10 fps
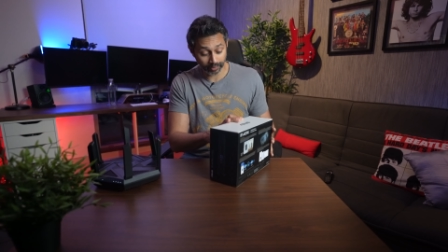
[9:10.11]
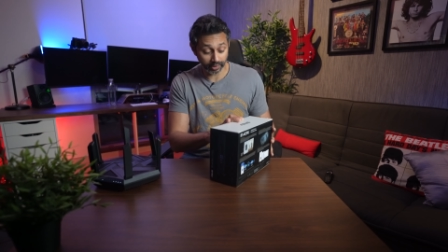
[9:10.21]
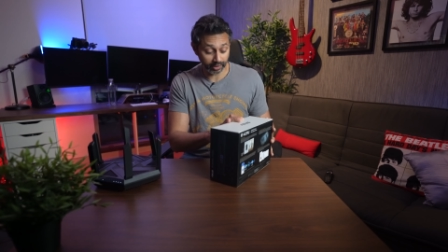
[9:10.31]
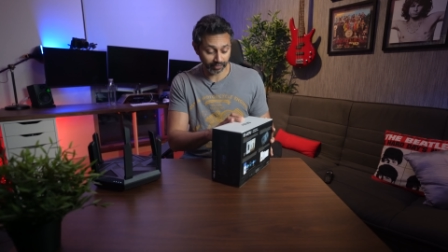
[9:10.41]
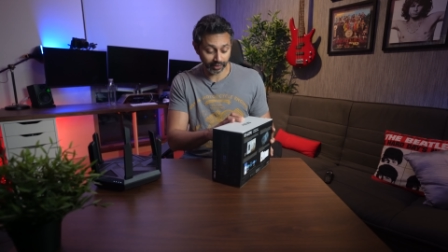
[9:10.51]

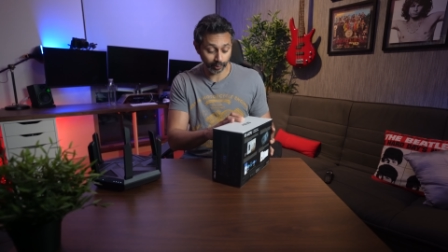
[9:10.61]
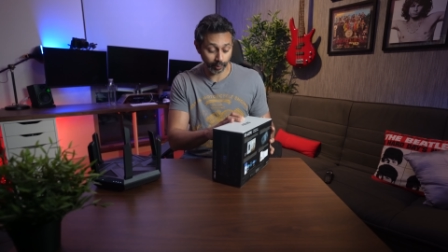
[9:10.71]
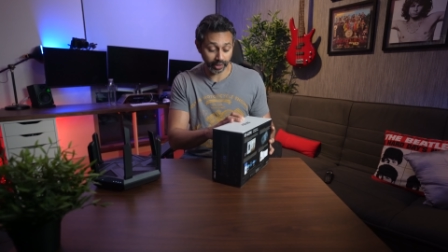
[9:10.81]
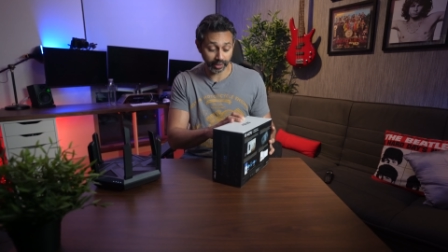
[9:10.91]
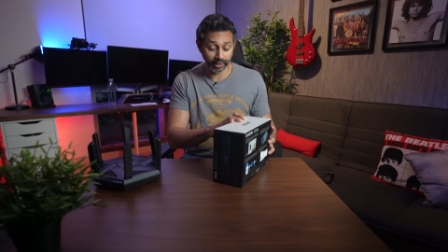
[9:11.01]
thirty feet
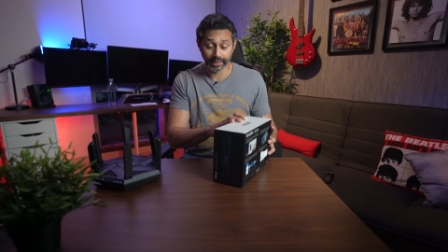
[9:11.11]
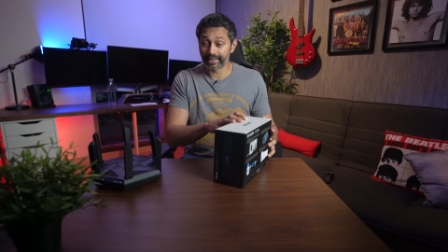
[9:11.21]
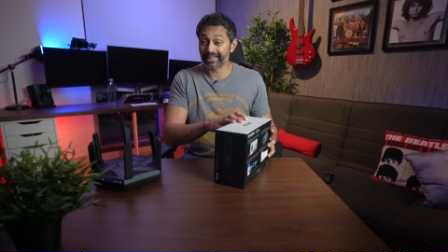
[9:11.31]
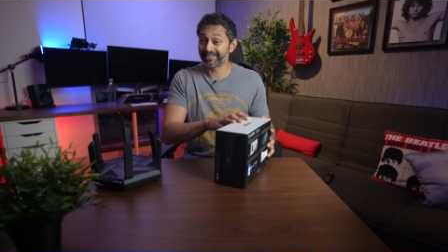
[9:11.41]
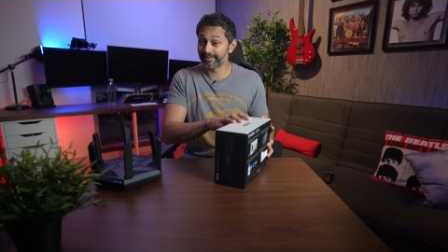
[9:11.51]
away.
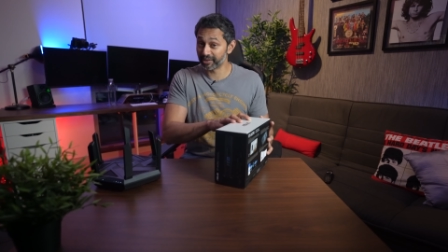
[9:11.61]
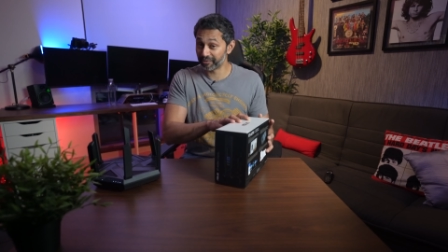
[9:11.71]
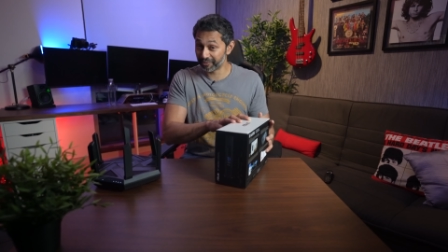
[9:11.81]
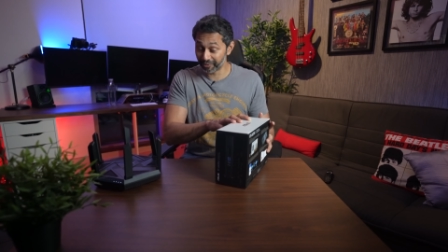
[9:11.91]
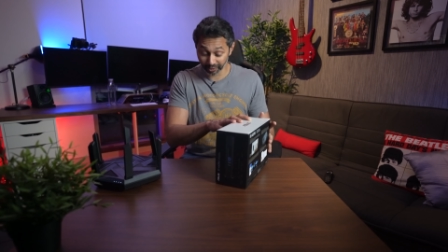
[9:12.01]
Gives me the
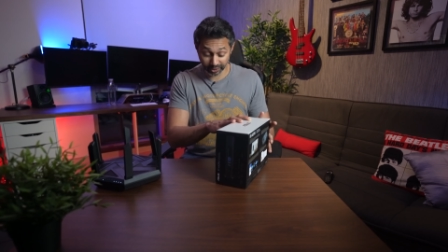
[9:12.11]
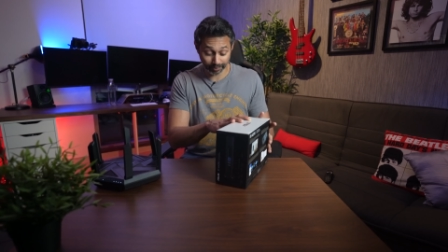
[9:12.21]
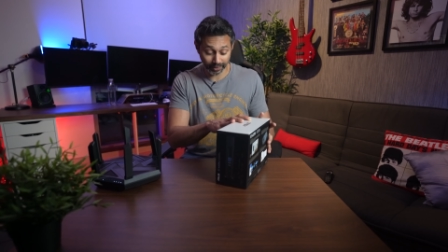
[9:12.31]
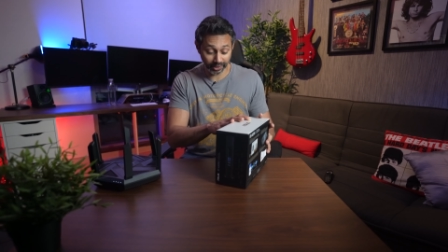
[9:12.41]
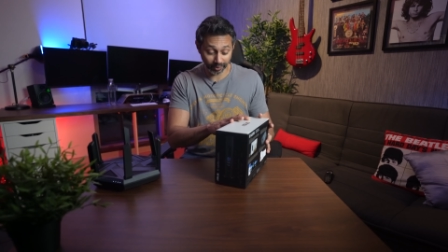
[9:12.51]
full
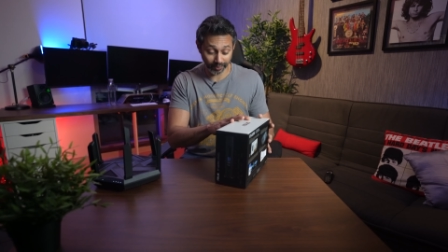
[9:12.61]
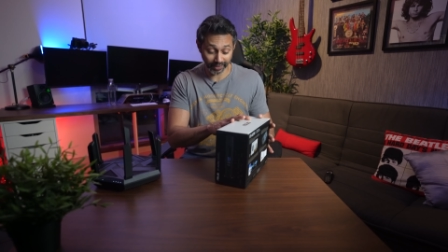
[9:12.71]
speed over